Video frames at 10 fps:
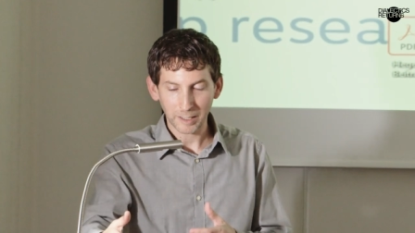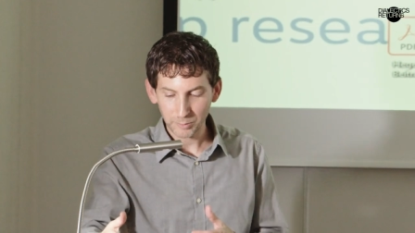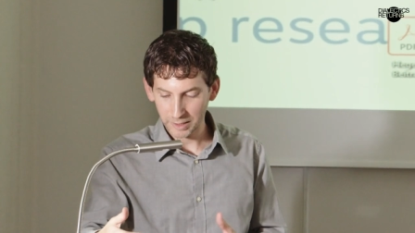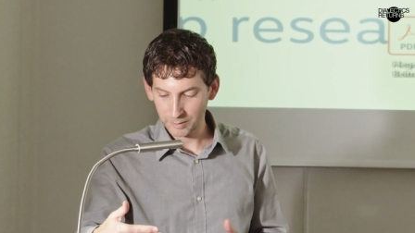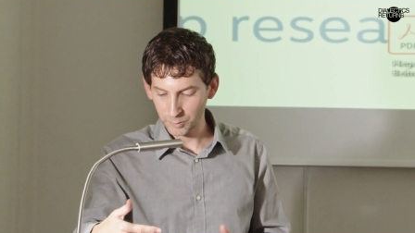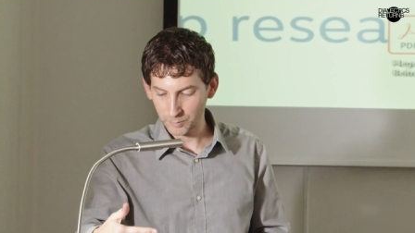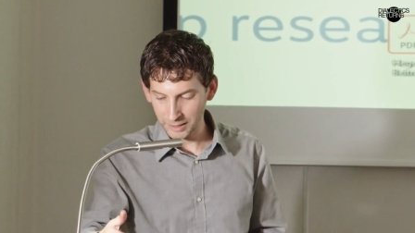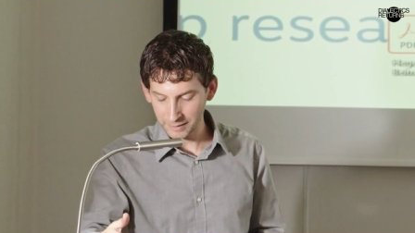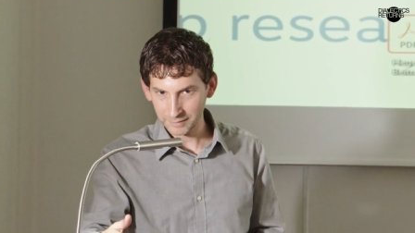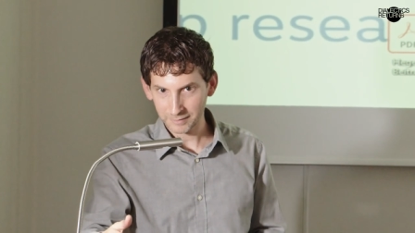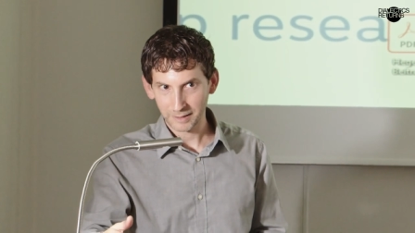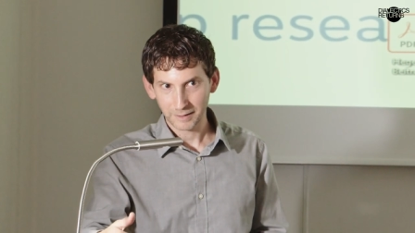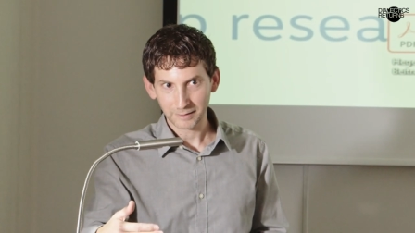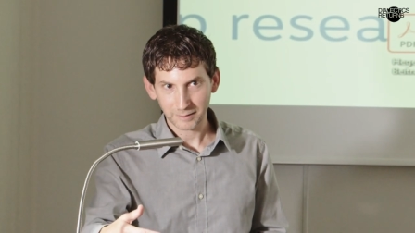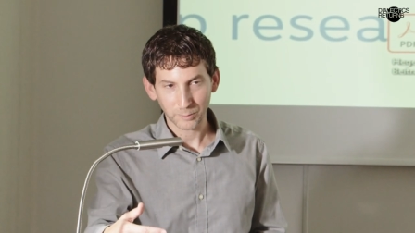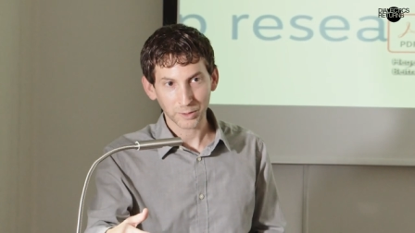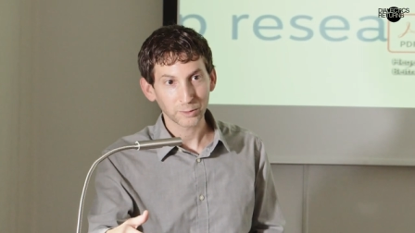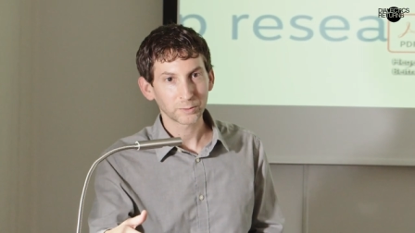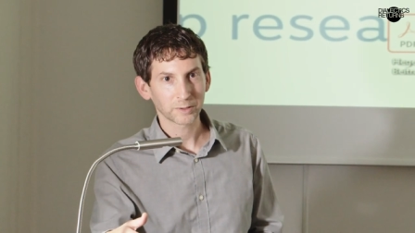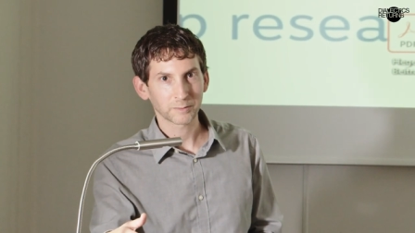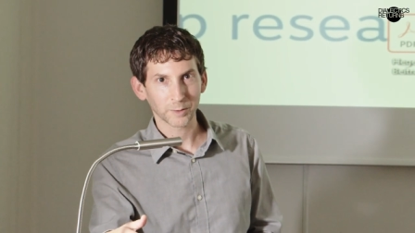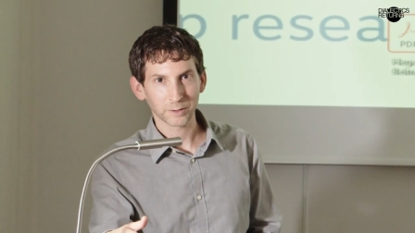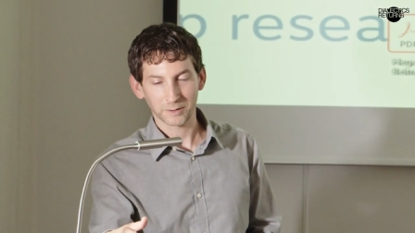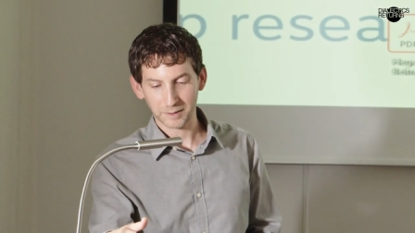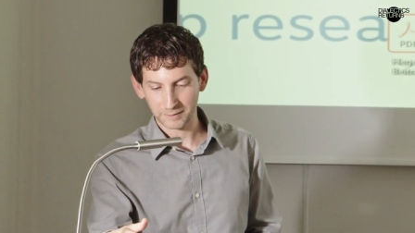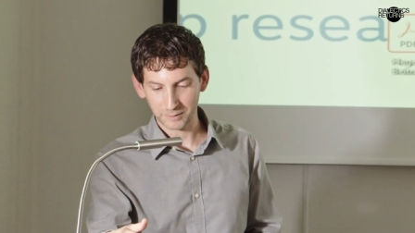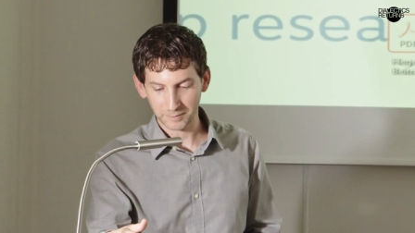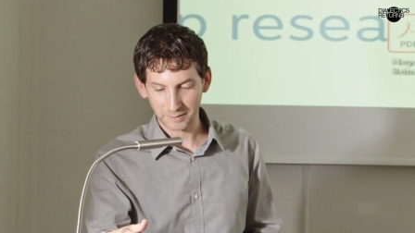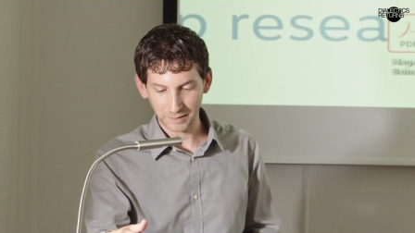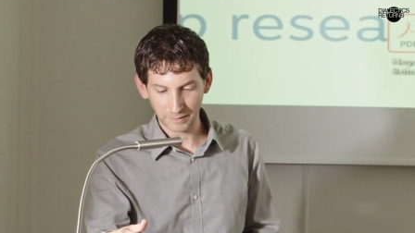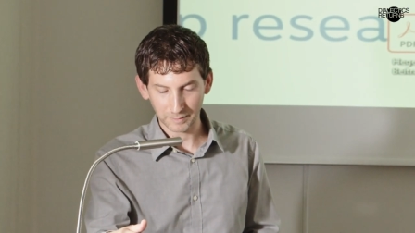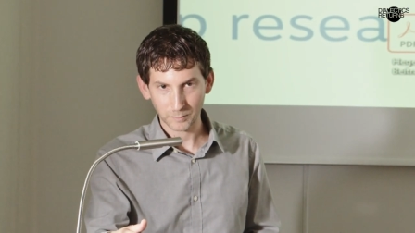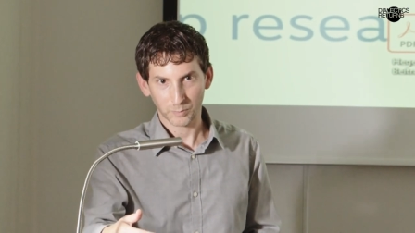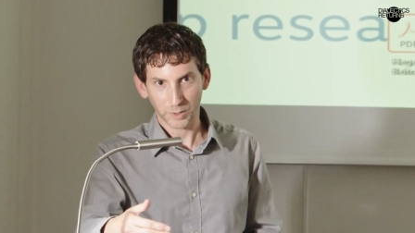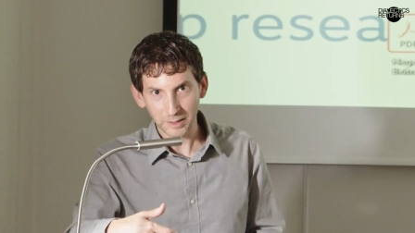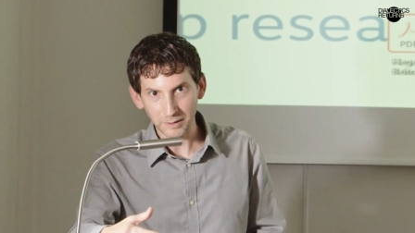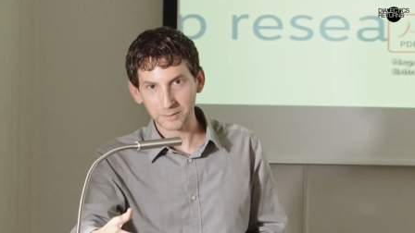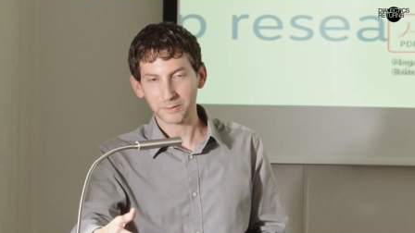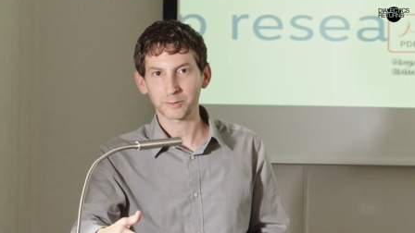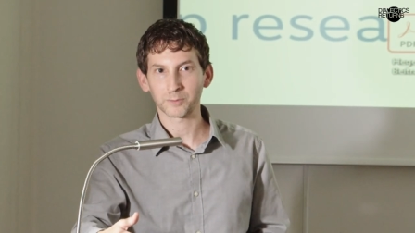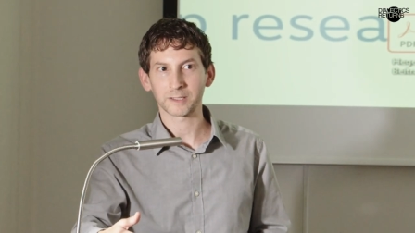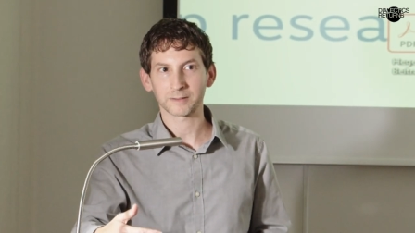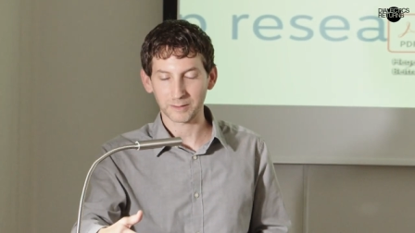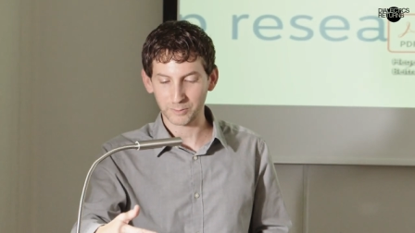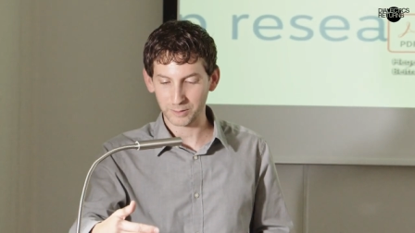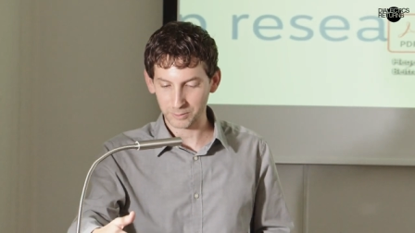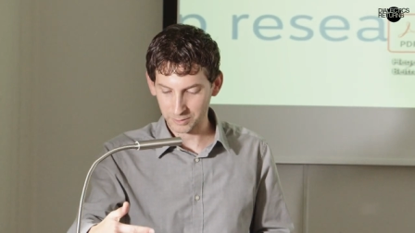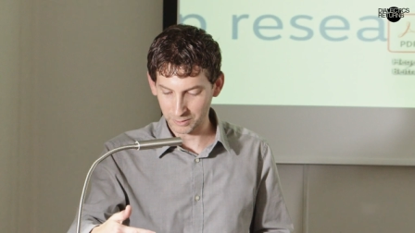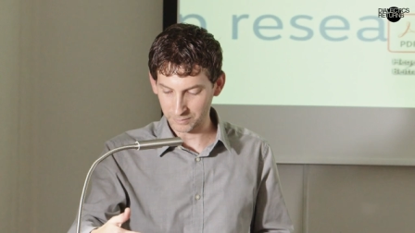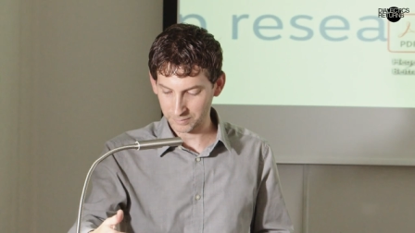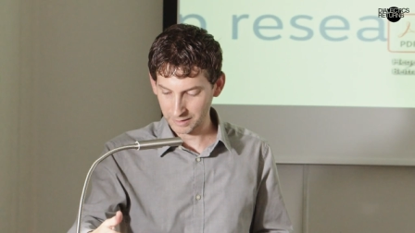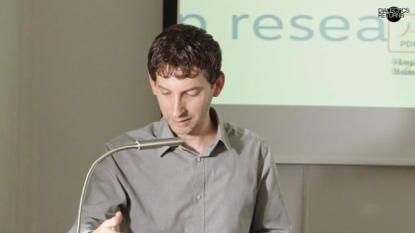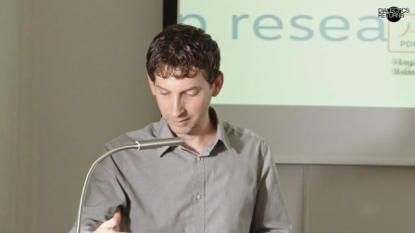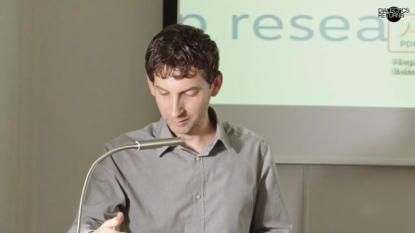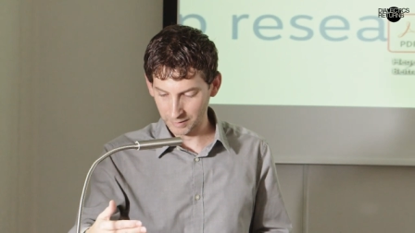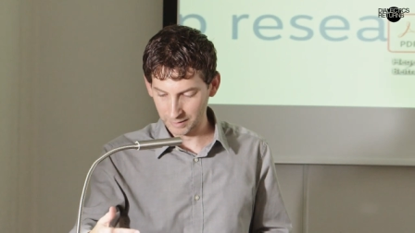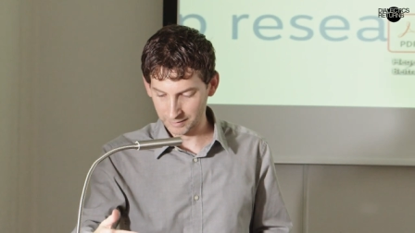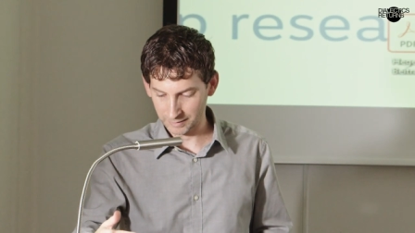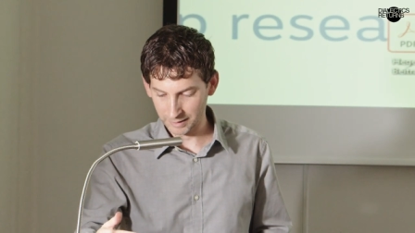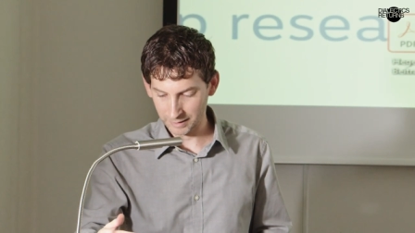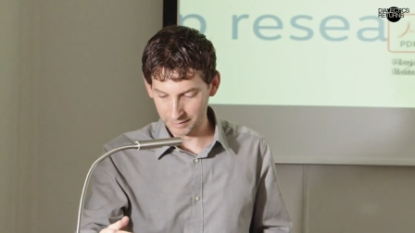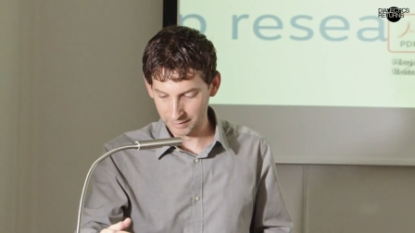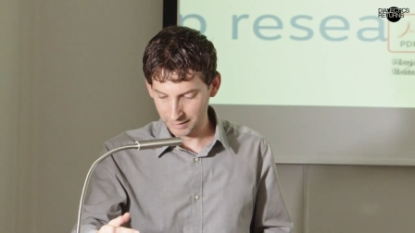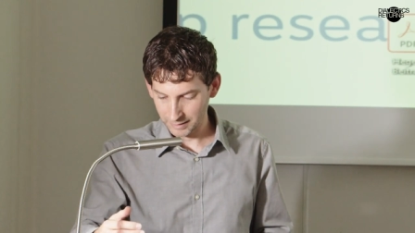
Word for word: Abraham remains someone who would have murdered his own son, but he also remains someone who chose faith in God.